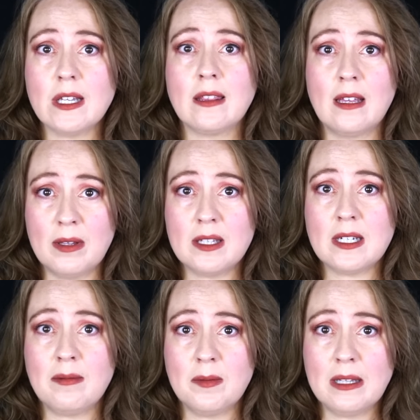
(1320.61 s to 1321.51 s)
Like, they'd be the
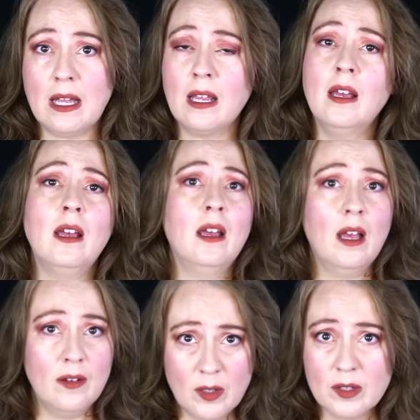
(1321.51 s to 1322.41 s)
type to be like,
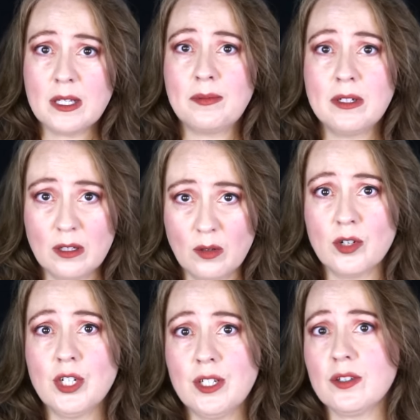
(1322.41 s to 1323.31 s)
have you accepted the
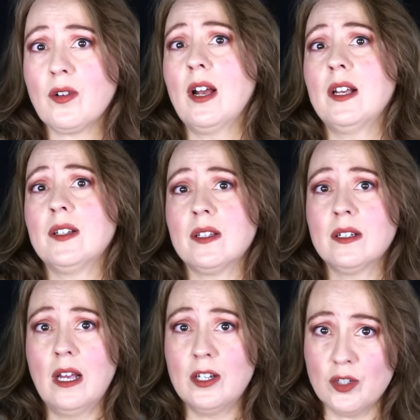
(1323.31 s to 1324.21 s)
Lord Jesus Christ
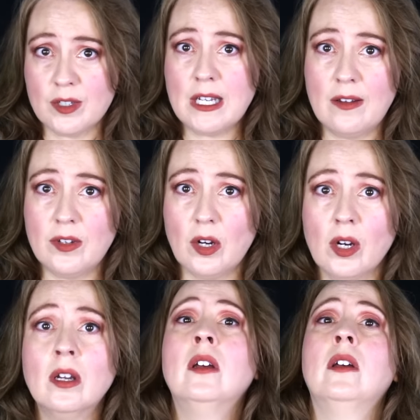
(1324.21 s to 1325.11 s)
as your savior?
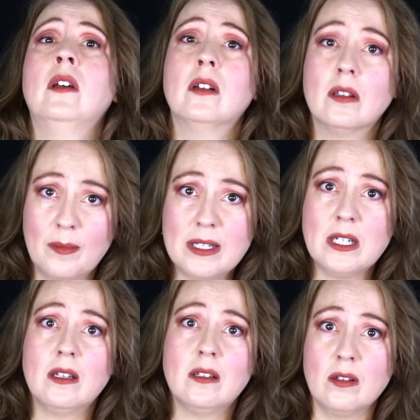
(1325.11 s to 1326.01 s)
Let me
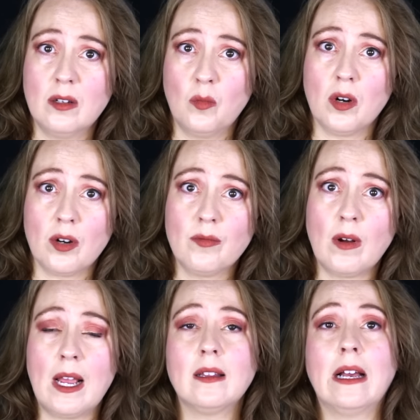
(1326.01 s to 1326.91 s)
tell you the good word,
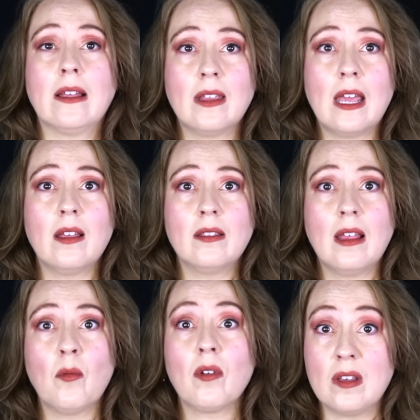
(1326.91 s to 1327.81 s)
right? Like, they,
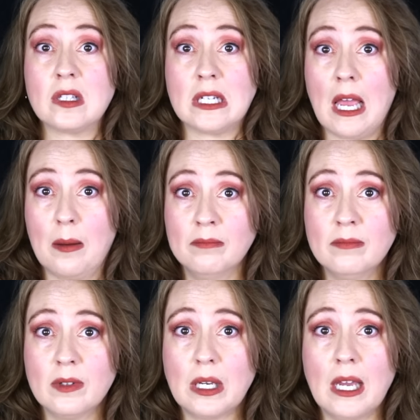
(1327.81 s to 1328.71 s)
they were this type,
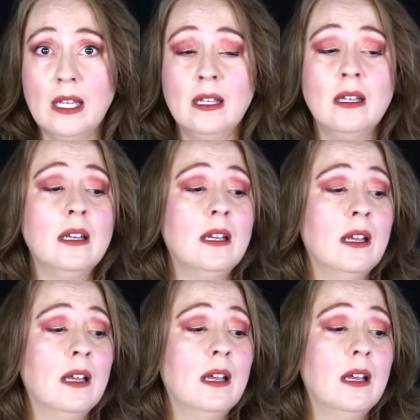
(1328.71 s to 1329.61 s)
okay?
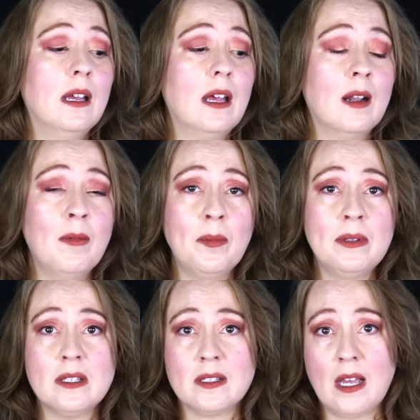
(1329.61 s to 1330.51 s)
And I'm helping
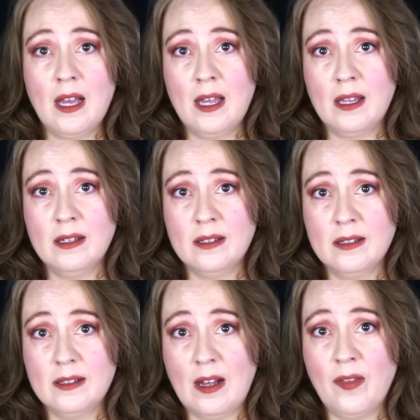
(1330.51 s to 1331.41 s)
this guy
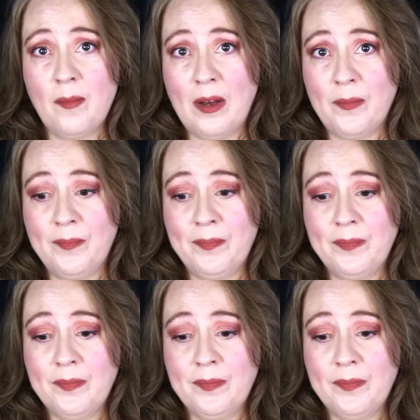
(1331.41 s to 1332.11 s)
down the mountain.